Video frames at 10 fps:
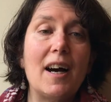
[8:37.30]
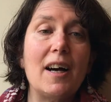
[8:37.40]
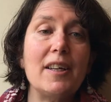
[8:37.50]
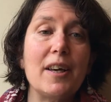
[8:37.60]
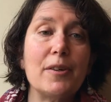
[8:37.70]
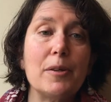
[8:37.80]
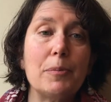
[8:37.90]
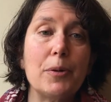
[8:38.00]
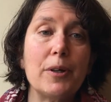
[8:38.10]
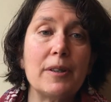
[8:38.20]
Another
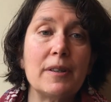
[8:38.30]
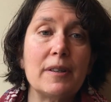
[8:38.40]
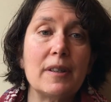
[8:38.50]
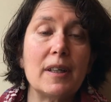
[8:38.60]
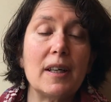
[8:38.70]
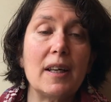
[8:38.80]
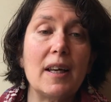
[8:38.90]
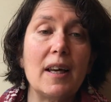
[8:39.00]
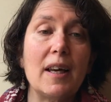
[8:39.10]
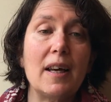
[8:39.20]
important
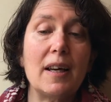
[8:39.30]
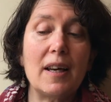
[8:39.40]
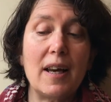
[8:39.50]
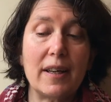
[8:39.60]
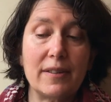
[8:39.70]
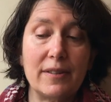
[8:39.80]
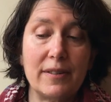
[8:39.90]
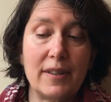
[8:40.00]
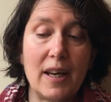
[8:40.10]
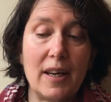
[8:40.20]

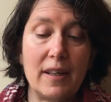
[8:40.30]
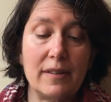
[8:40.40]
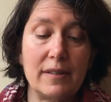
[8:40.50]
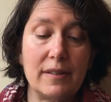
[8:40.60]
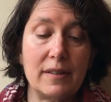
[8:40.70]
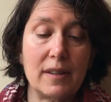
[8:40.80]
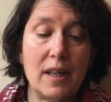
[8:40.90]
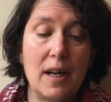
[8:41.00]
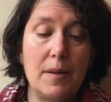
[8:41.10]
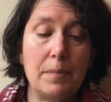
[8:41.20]
exercise,
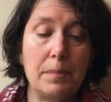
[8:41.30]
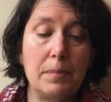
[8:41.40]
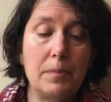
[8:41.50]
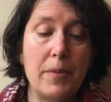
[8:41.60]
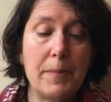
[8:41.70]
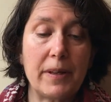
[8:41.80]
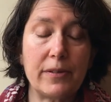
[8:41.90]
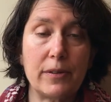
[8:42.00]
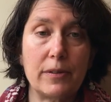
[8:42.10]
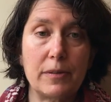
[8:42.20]
the
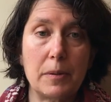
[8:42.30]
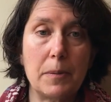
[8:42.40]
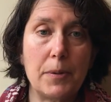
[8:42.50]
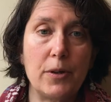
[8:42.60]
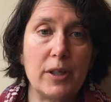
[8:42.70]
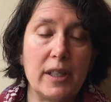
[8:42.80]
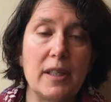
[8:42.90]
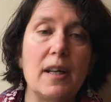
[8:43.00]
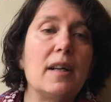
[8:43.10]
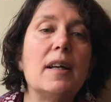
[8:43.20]
muscles component,
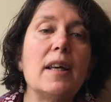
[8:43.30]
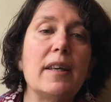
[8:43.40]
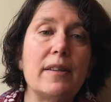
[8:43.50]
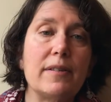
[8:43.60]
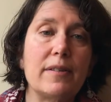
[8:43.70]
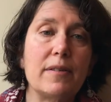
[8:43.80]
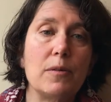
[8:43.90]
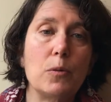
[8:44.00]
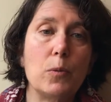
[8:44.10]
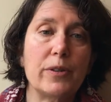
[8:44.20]
is
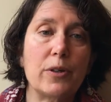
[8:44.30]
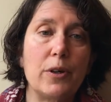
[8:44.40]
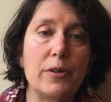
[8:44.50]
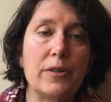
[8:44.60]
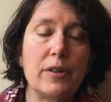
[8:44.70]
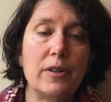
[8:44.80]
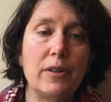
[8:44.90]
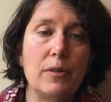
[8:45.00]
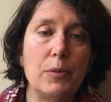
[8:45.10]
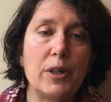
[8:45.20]
what's called,
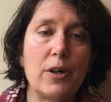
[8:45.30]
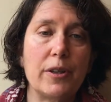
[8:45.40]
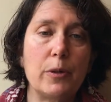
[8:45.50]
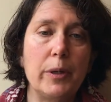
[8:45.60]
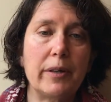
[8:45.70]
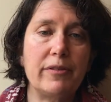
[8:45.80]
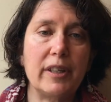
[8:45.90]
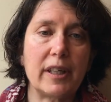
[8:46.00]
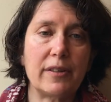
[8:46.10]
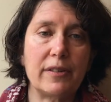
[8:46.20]
we call the quick
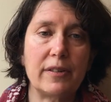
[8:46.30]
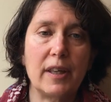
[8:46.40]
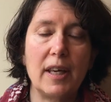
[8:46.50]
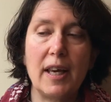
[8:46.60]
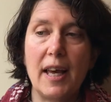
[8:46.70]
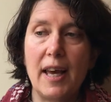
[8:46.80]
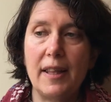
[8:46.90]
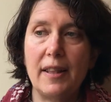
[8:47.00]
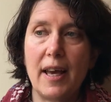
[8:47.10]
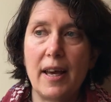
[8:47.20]
flicks.
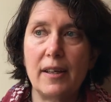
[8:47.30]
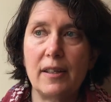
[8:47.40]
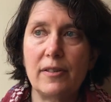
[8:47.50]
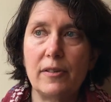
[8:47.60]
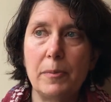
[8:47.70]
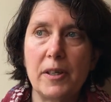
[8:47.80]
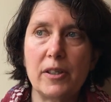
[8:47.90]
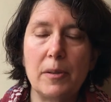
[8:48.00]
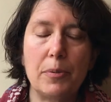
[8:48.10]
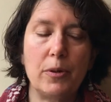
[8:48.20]
And that is
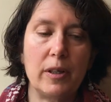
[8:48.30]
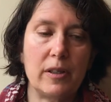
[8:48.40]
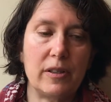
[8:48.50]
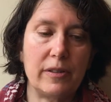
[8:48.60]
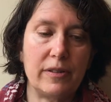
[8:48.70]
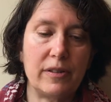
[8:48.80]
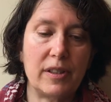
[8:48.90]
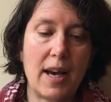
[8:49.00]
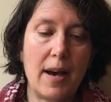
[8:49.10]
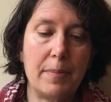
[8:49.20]
especially important to
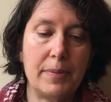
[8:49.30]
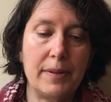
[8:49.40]
stop